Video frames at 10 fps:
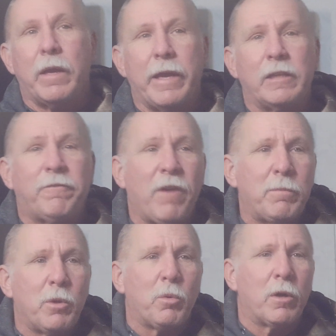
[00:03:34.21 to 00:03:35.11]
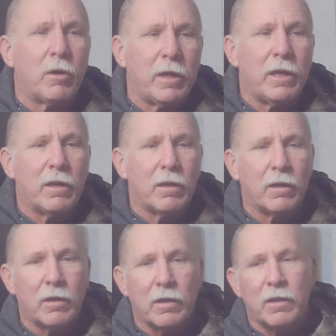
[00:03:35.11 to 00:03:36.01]
is February
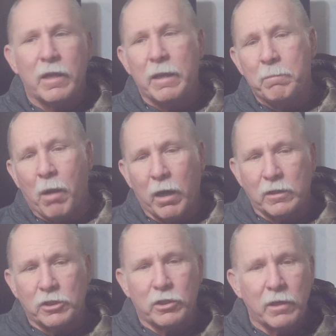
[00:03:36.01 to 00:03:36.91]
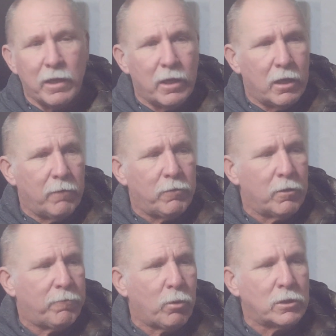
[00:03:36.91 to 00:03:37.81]
and March. If
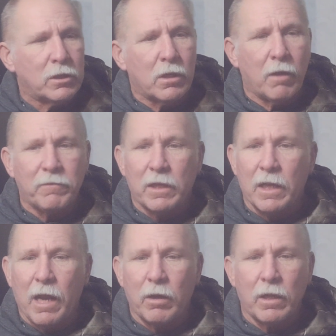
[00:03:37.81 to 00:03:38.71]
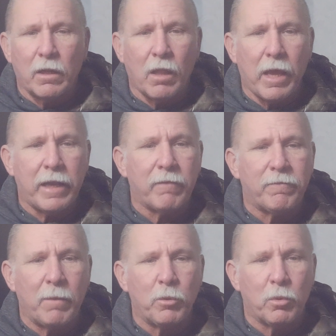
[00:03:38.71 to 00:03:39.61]
you're fortunate enough to get out in the lake in
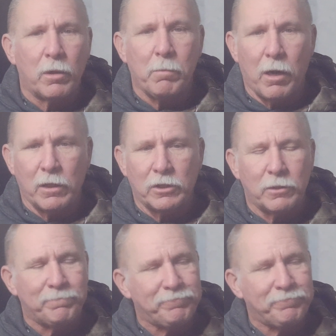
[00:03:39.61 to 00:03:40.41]
February and March,